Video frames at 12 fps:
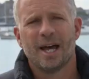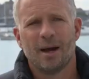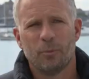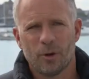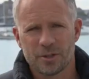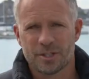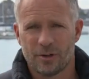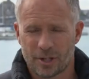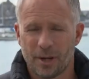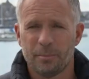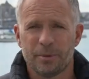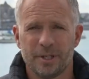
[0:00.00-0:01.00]
And whilst there are
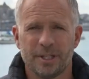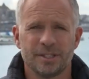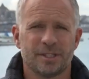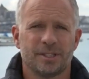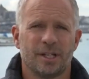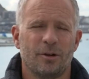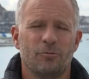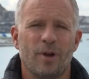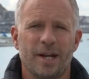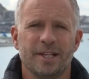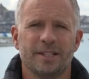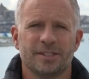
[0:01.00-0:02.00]
companies
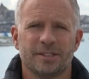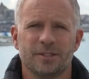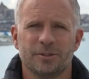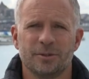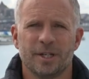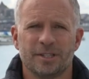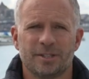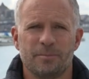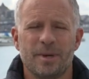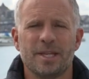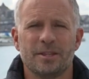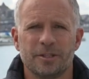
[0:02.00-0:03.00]
ready to
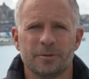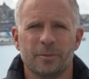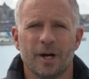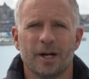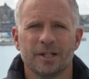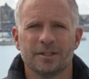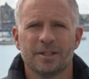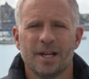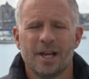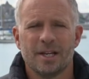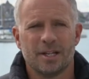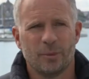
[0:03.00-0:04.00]
meet the demand,
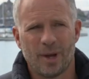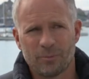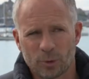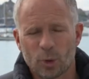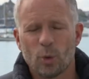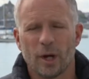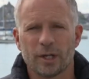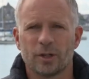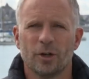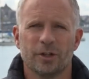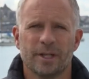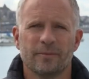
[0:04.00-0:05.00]
we haven't quite
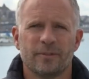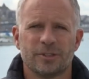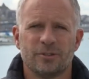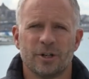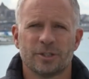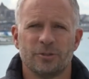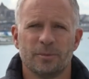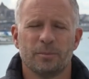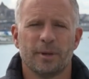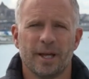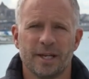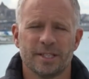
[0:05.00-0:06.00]
got the infrastructure in
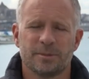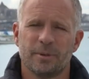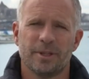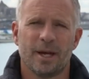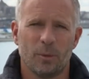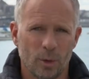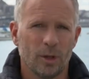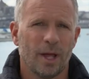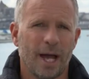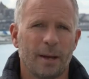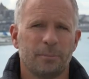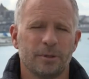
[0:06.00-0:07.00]
place, but that will
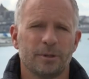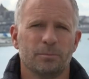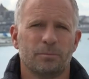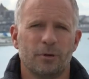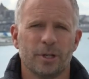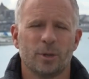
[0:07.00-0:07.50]
happen pretty